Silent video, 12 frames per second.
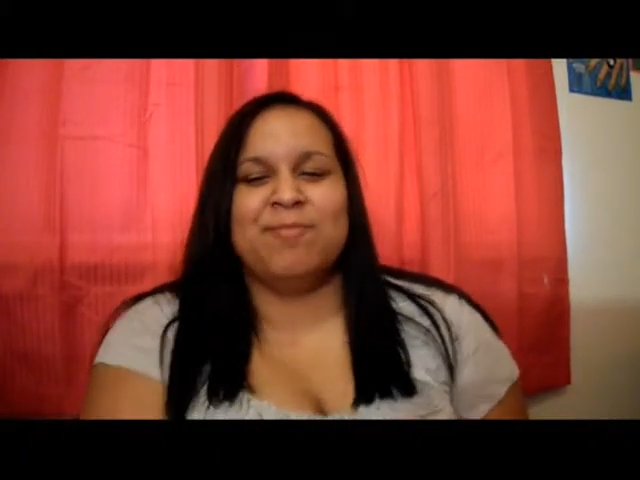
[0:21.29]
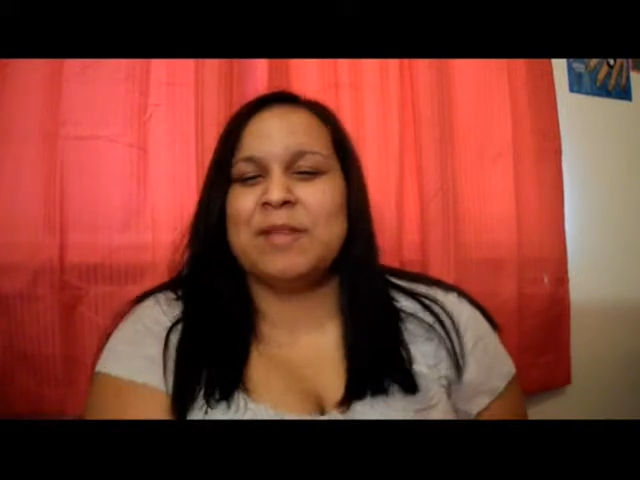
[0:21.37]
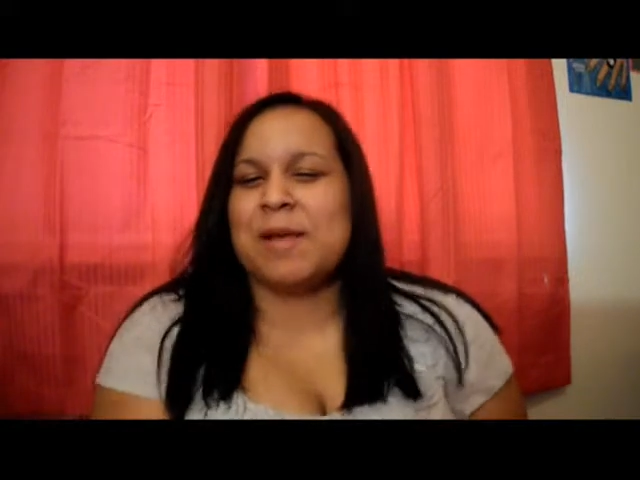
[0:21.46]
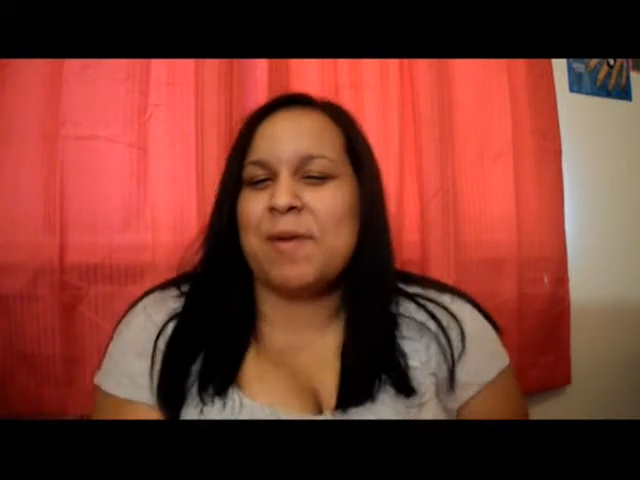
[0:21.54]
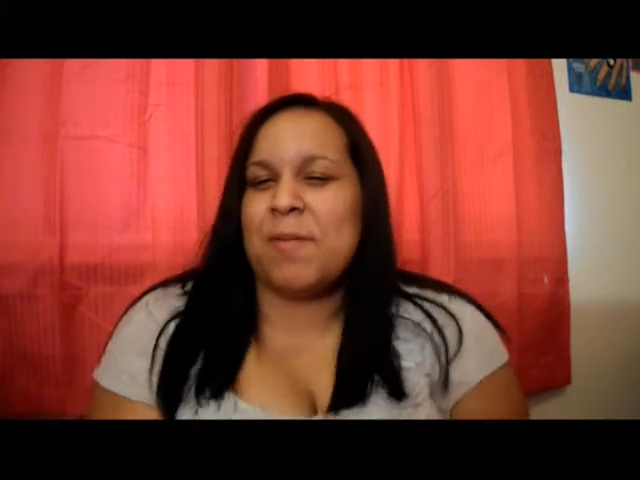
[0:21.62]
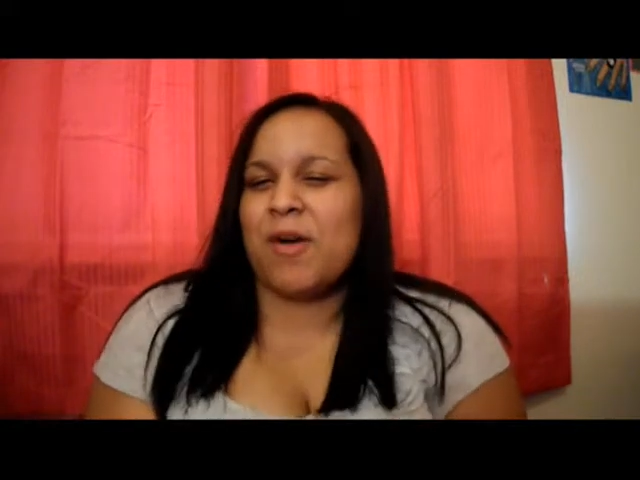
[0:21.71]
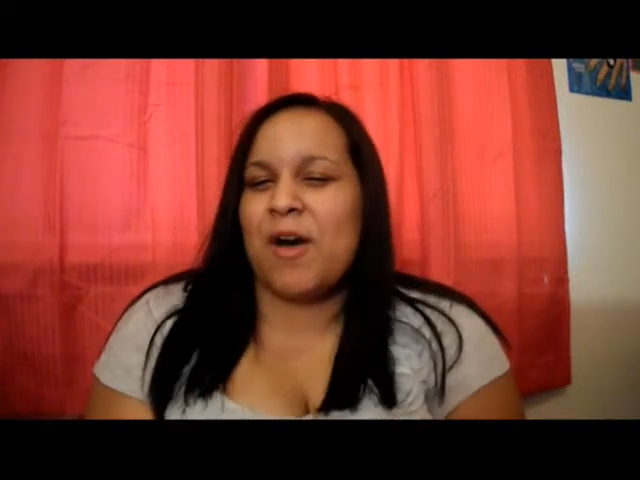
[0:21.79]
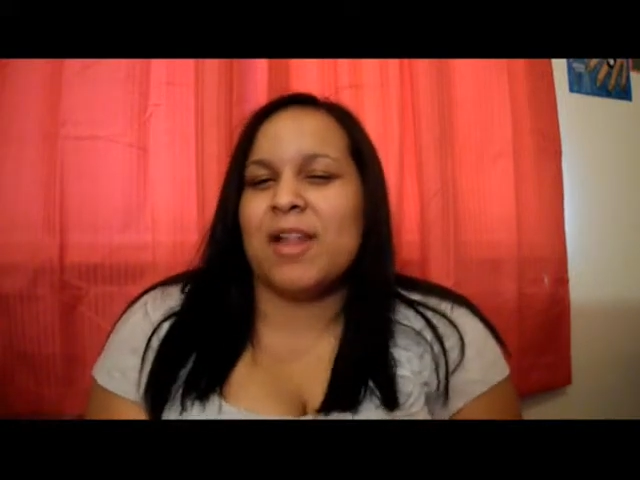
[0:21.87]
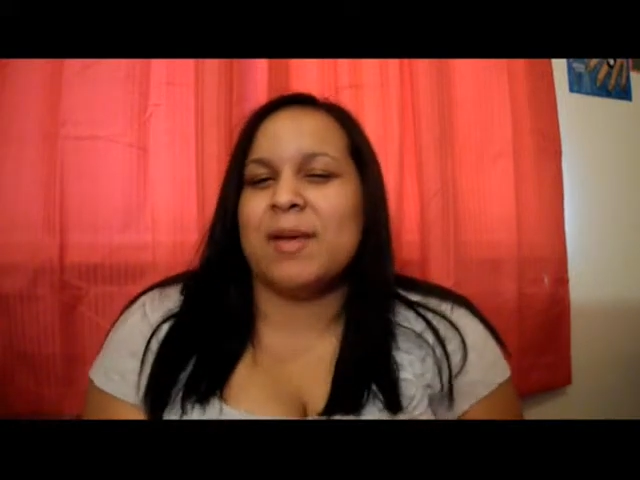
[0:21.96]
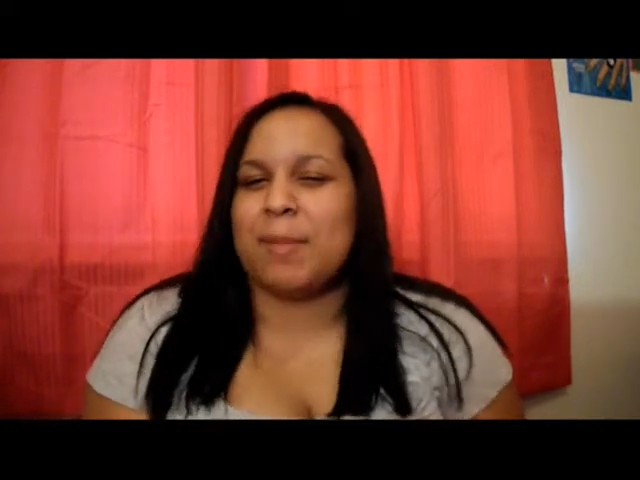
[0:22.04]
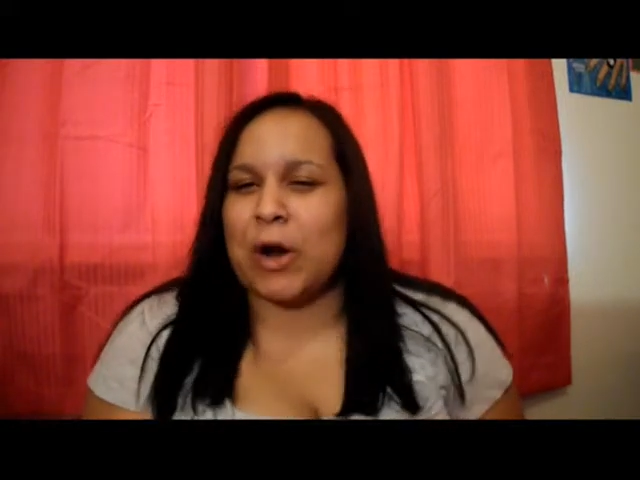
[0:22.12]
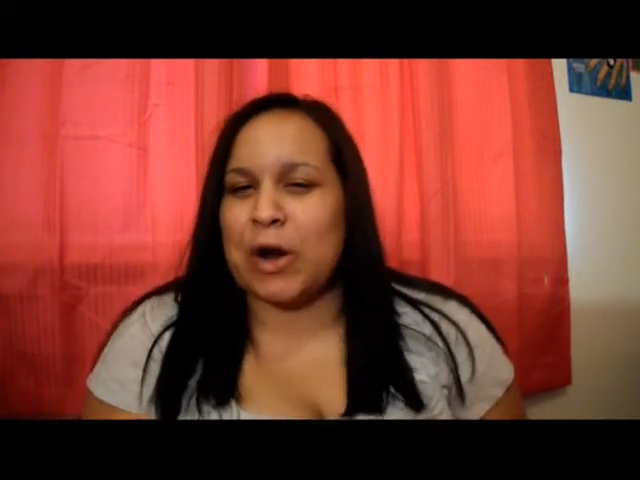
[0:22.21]
some people
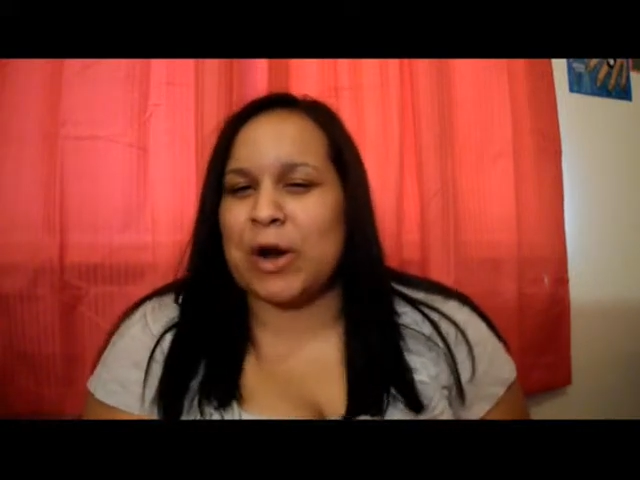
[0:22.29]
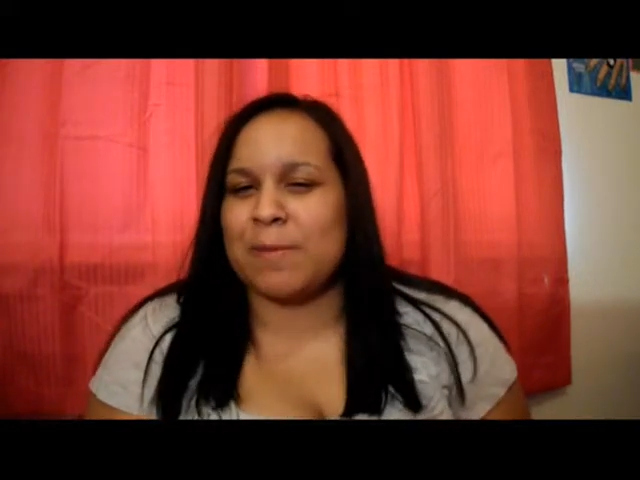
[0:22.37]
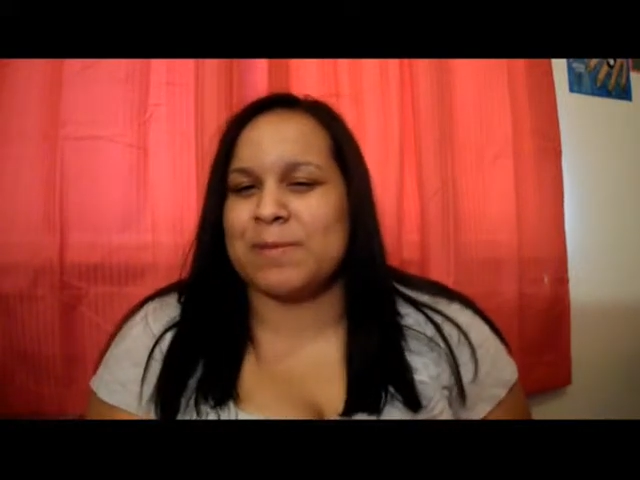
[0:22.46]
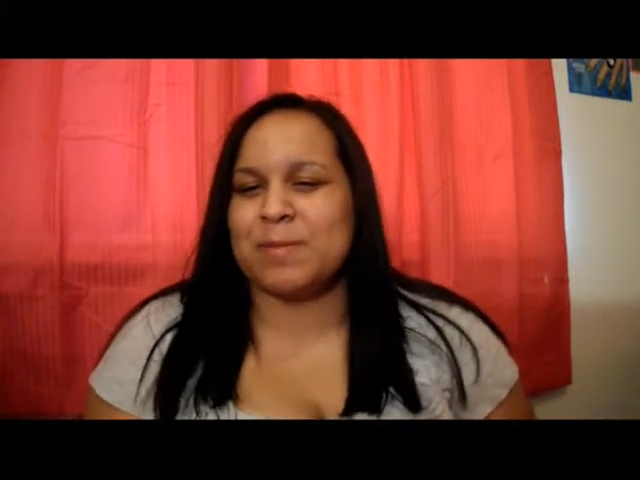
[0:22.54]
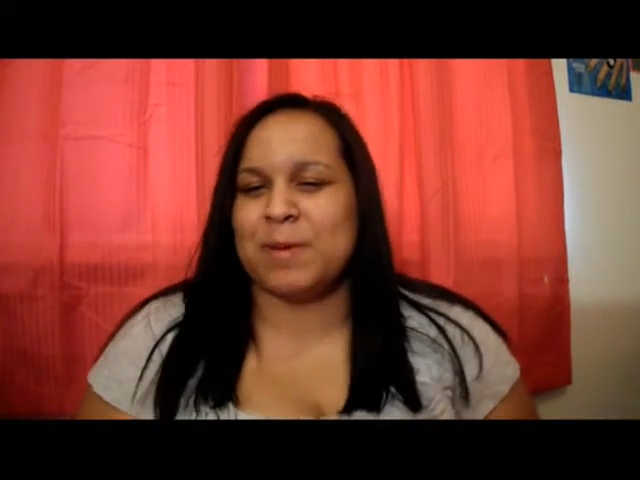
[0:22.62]
call it perms,